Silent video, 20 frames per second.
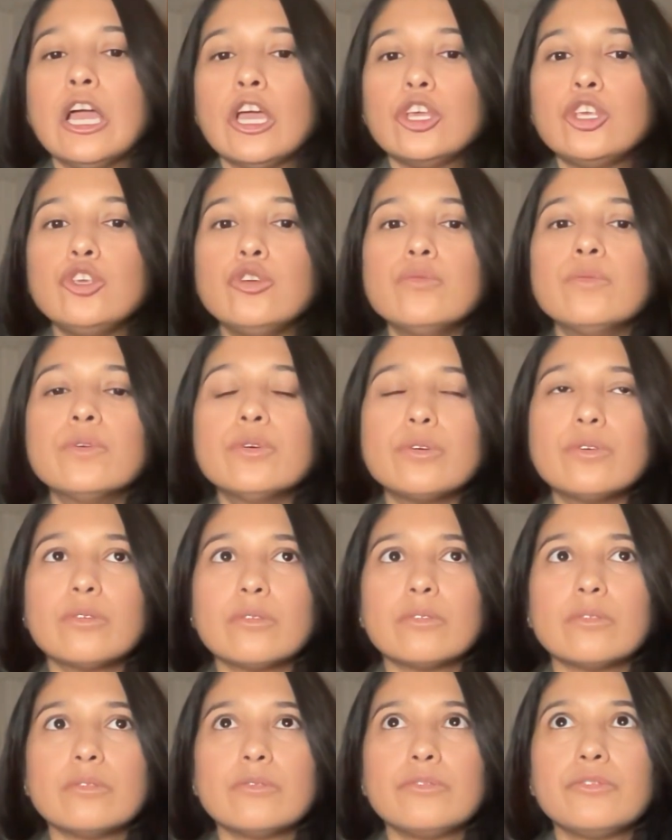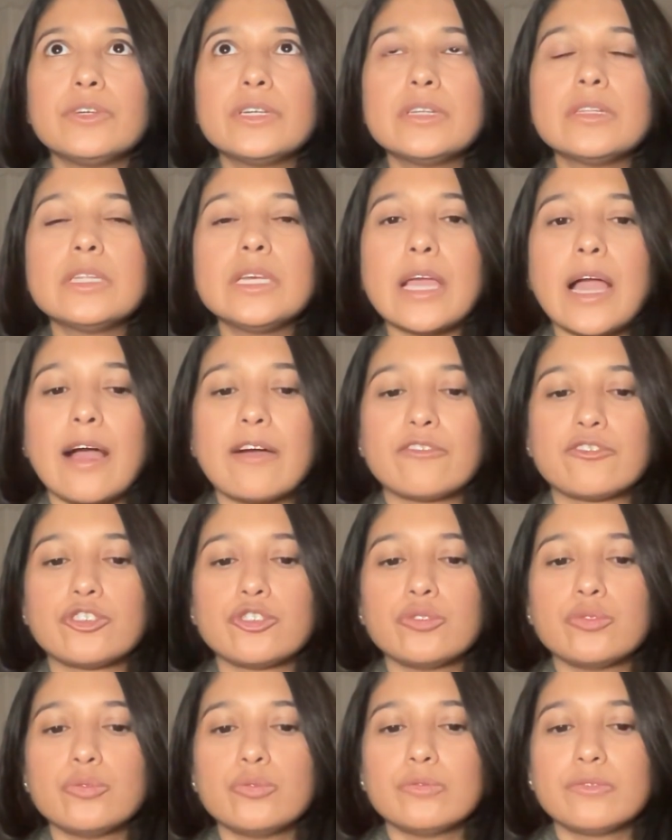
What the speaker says: you will really have to,